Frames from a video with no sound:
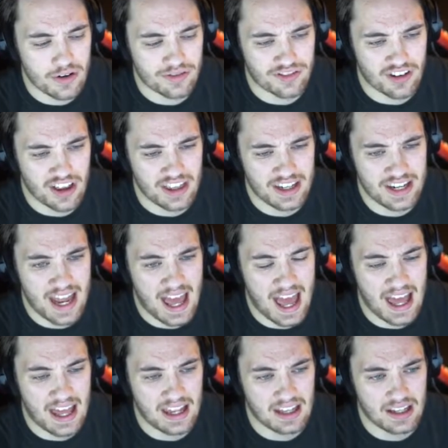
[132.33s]
in front of the
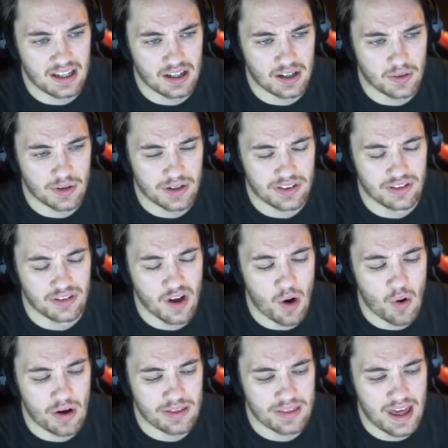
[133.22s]
net with
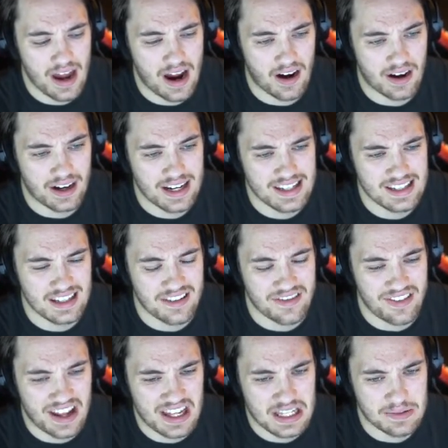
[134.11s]
no one there, and he's a
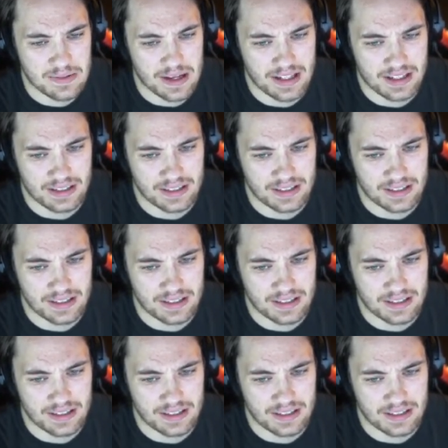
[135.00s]
defenseman.